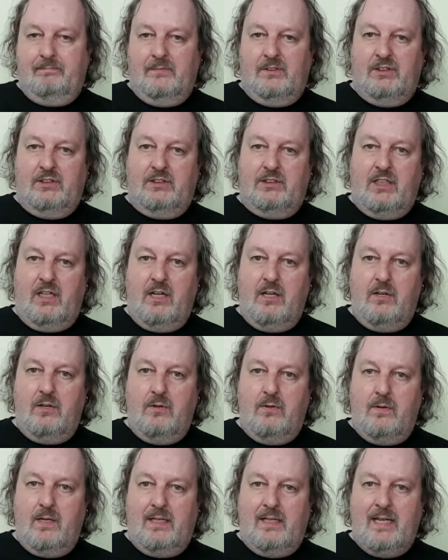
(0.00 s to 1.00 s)

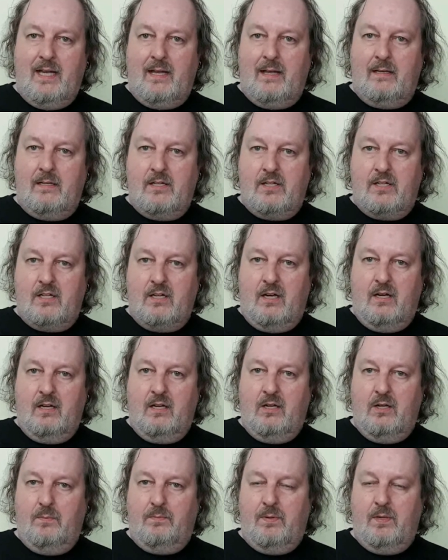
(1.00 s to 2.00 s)
So yes, I
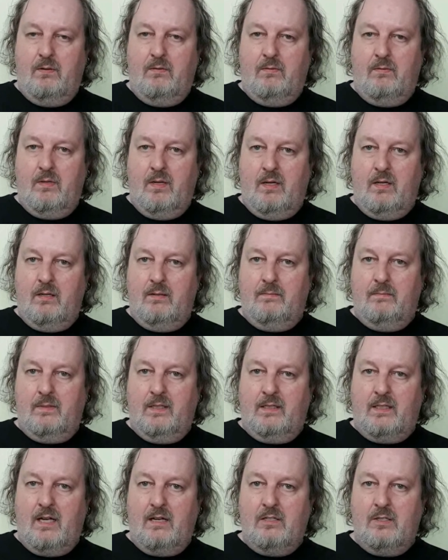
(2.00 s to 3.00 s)
hope you
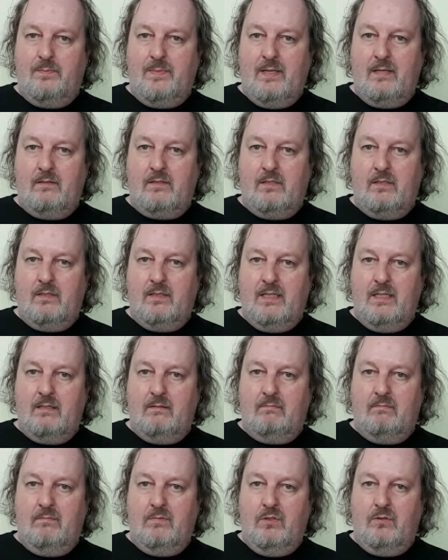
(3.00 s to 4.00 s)
are going to be able to
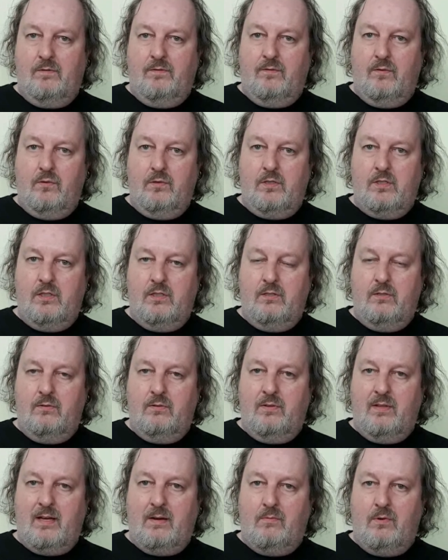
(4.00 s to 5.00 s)
look forward
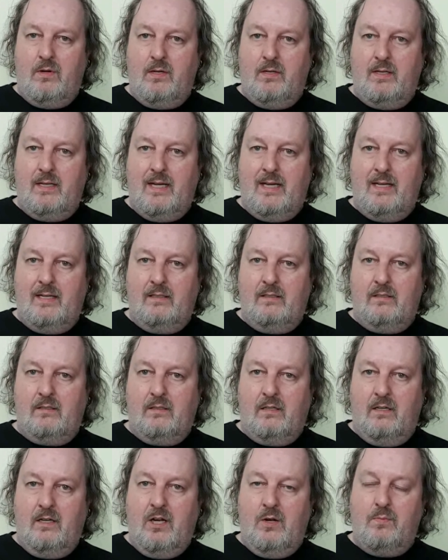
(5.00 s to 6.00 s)
to that one, and
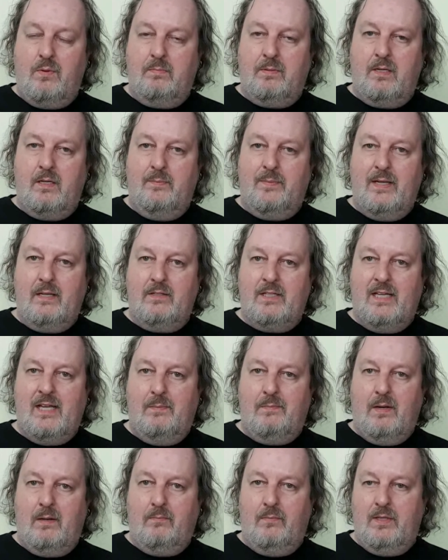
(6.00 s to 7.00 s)
I hope I'm going to be able to
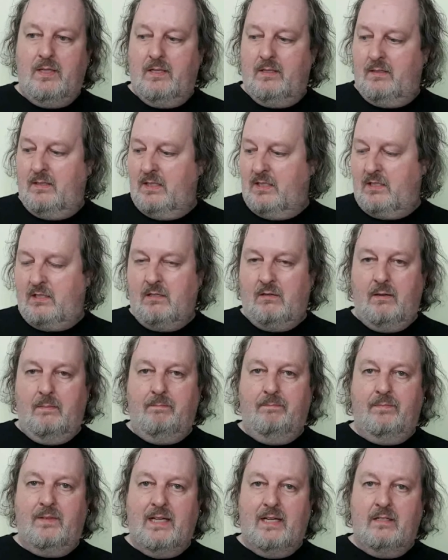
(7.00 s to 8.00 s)
keep up with it this
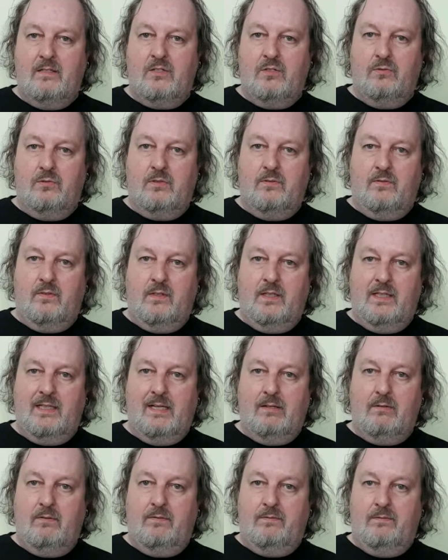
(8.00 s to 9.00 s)
time. That sort of
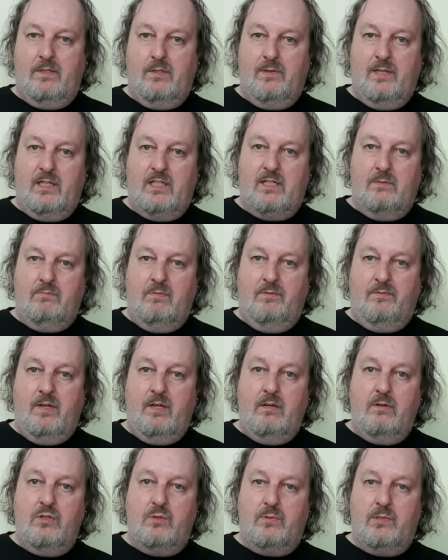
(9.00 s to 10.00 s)
idea of doing some
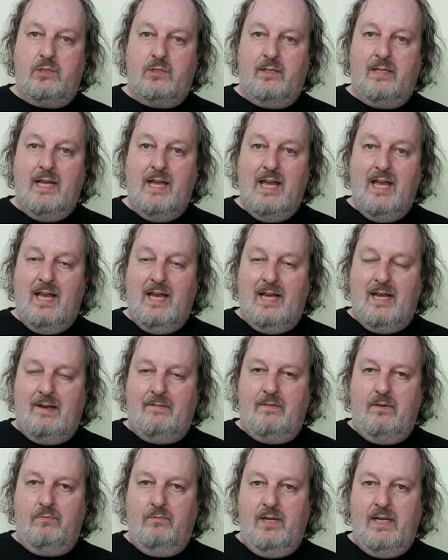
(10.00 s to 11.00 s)
reviews, which I
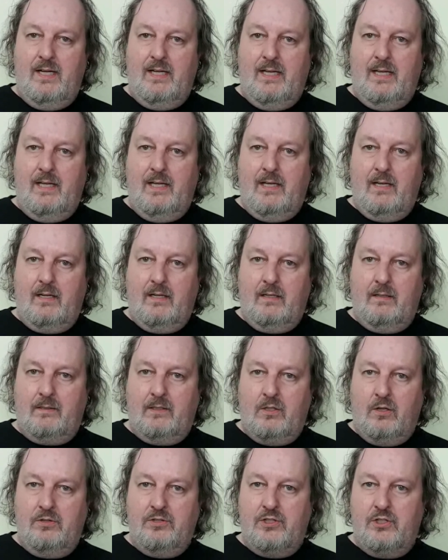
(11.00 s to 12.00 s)
haven't really
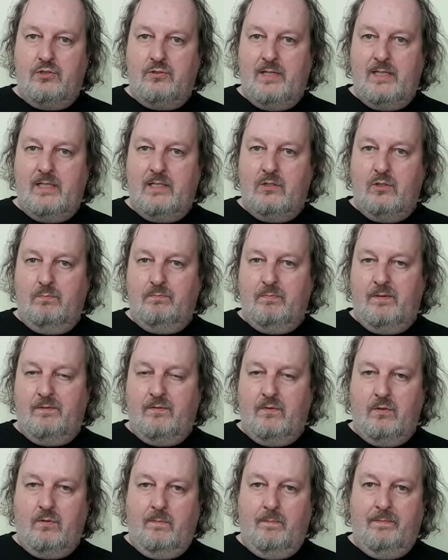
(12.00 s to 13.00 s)
concentrated on
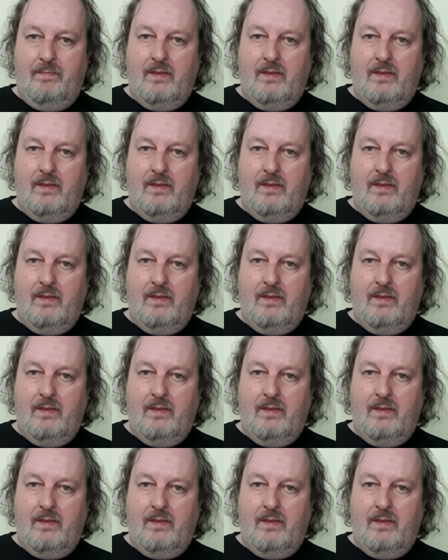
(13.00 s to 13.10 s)
before.